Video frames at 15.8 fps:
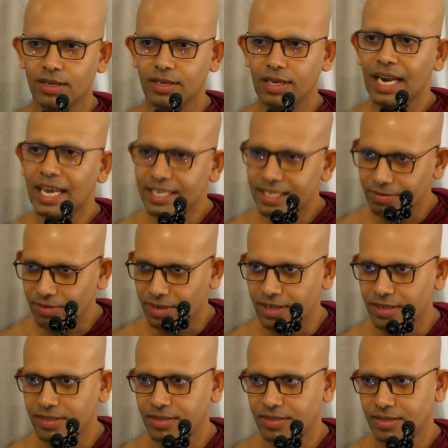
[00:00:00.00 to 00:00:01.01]

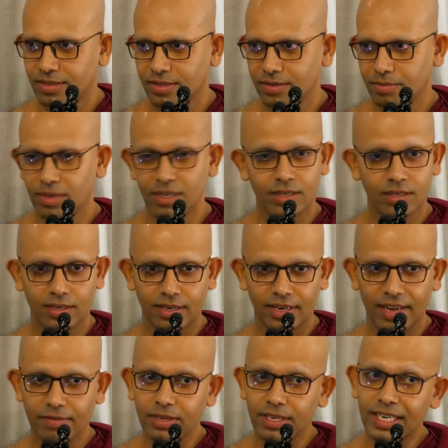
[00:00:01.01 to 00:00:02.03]
collectively, but
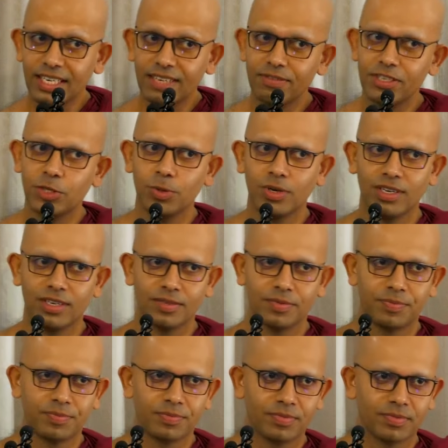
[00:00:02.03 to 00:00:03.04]
never individually.
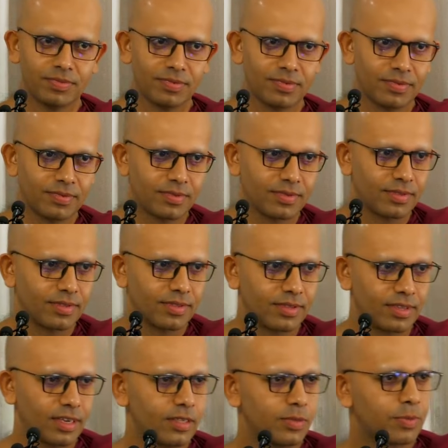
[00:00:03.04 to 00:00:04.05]

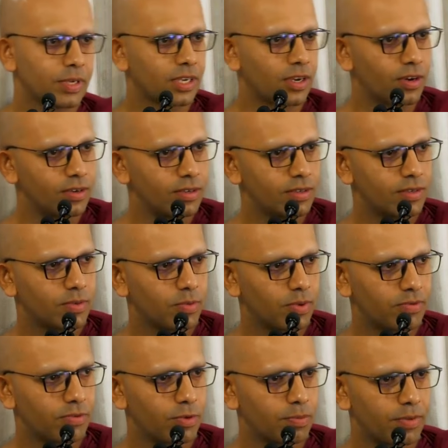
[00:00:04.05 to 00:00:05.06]
That is because
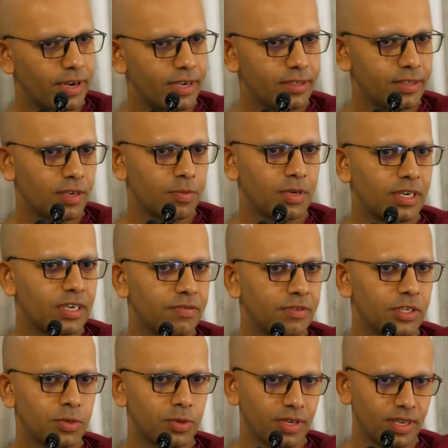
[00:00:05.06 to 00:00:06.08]
if you praise someone
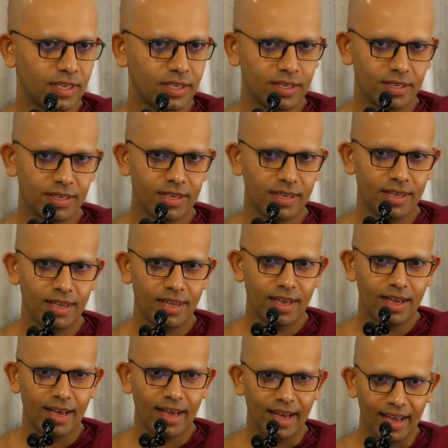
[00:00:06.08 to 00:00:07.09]
individually
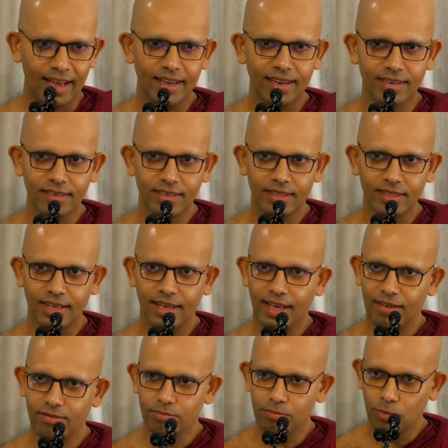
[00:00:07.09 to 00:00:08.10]
and they
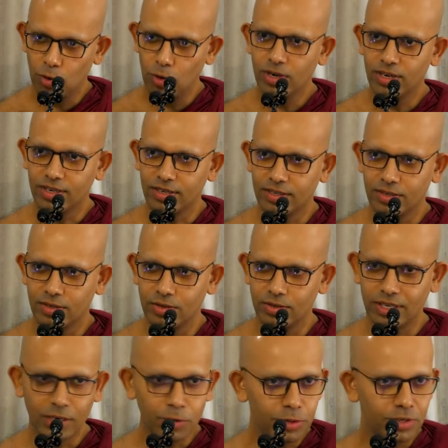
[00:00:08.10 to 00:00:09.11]
have moha
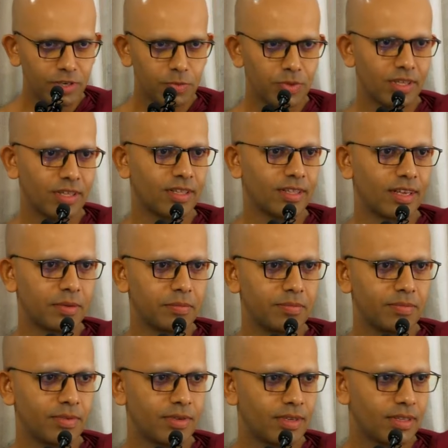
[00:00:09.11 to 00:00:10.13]
or delusion within
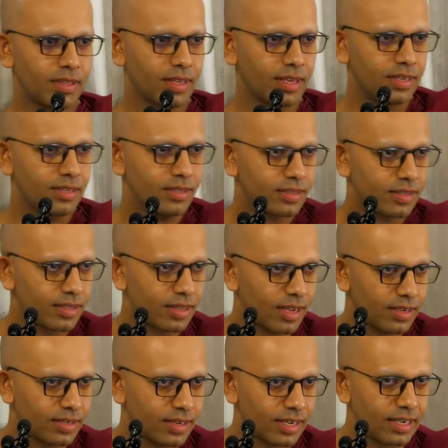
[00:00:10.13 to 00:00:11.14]
them, then
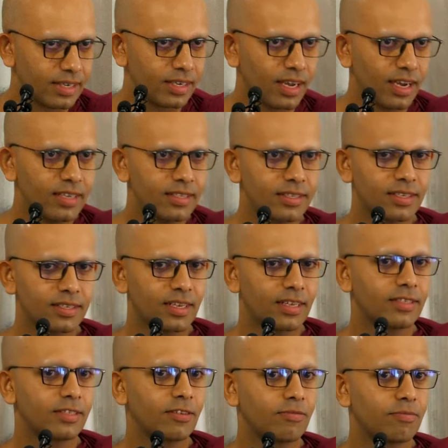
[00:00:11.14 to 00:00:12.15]
that ignites a
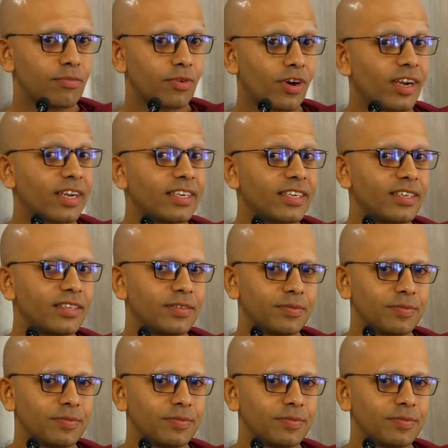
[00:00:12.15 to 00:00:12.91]
sense of pride.